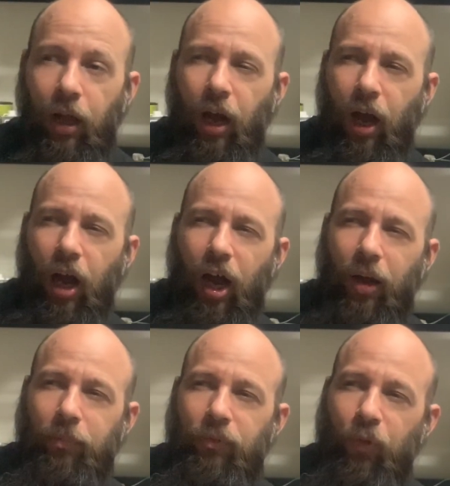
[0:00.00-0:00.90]

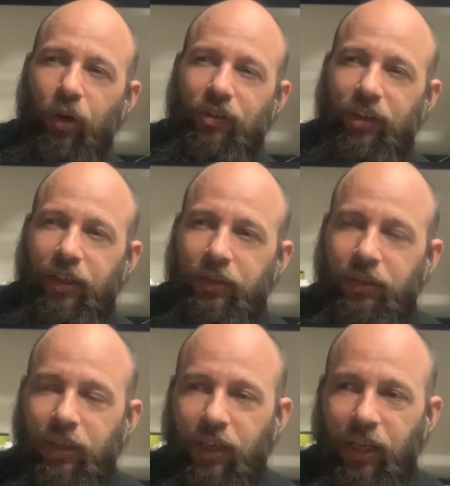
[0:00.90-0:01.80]
14
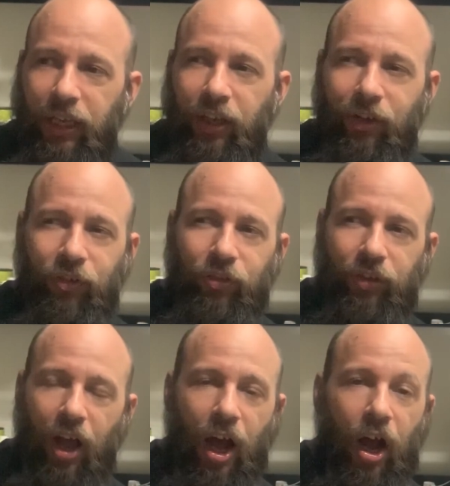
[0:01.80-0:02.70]
is
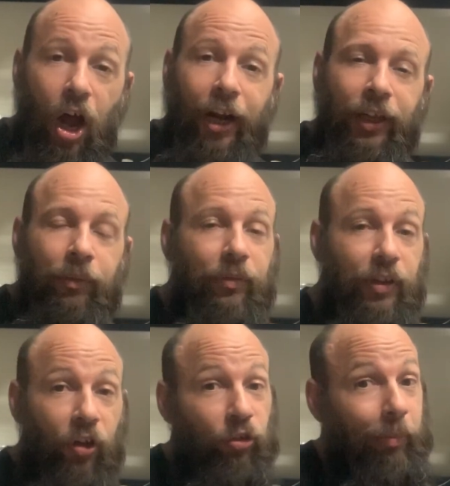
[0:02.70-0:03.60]
honey.
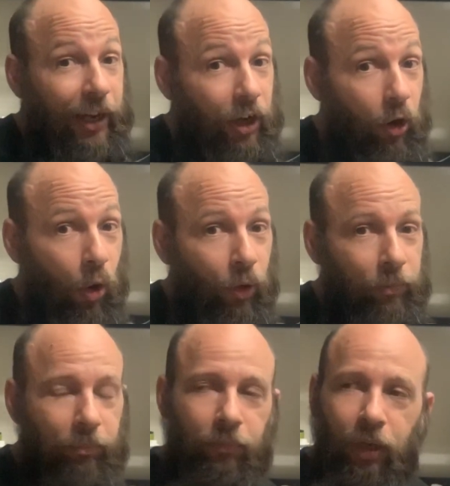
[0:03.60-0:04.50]
There's your pagan gold.
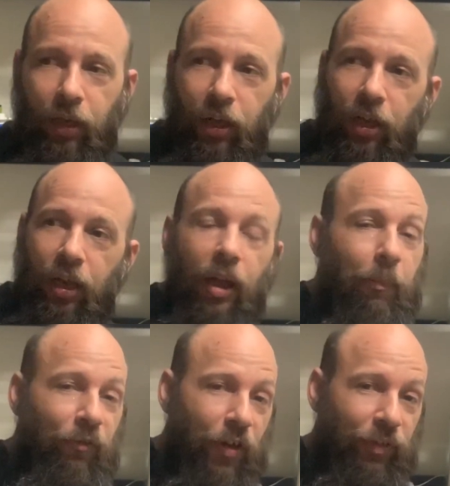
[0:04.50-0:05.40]

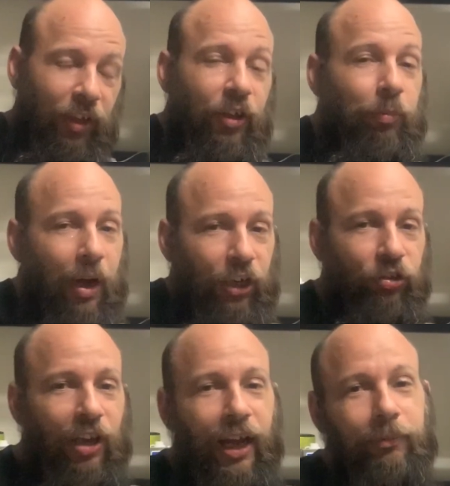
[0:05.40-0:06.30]
15 is money
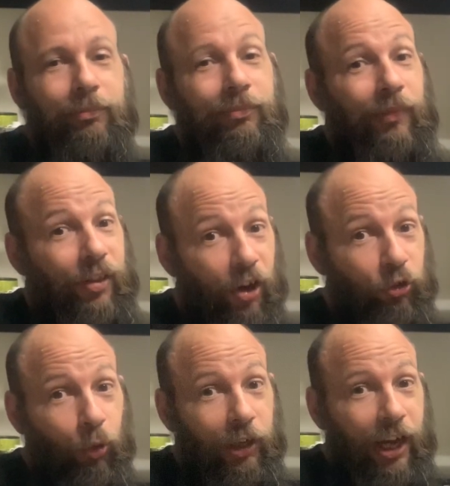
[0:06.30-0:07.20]
shot. There's
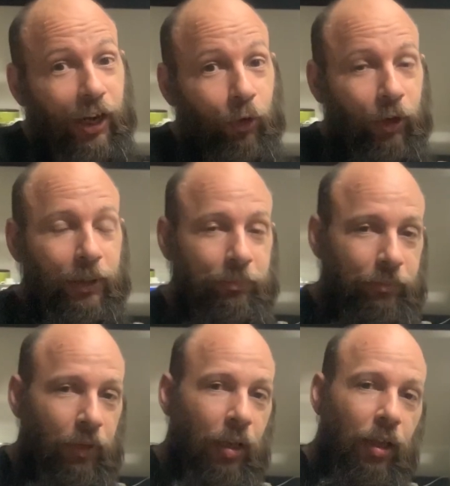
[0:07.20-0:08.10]
your organic green.
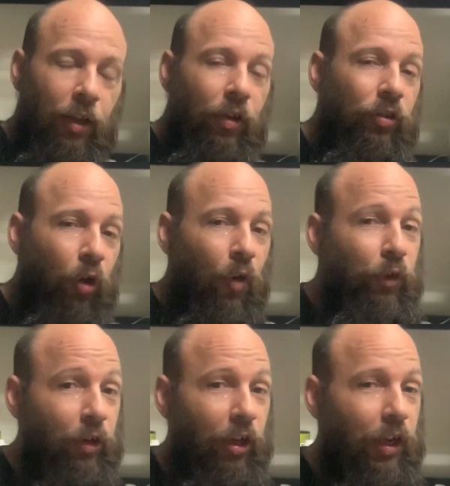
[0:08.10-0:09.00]
So if
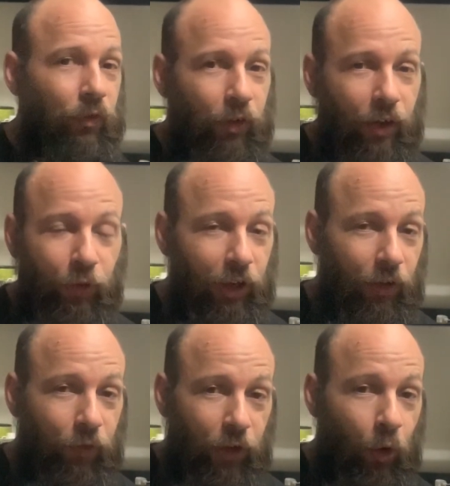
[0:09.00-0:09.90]
you're looking
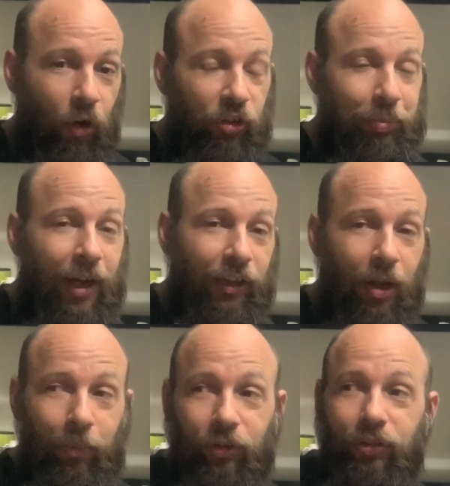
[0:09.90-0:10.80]
for the corresponding
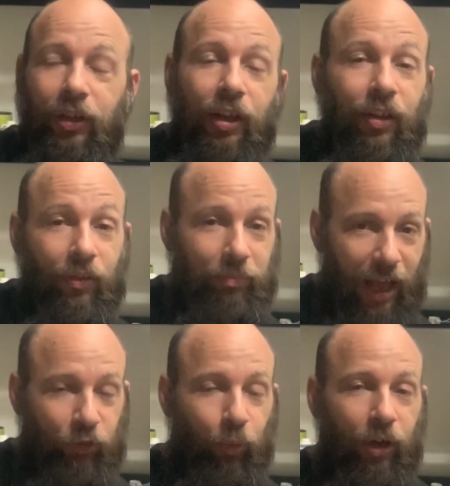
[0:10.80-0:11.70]
numbers,
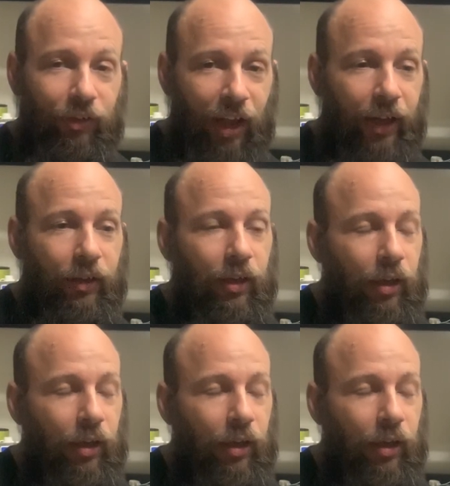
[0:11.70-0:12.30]
that's where it's at.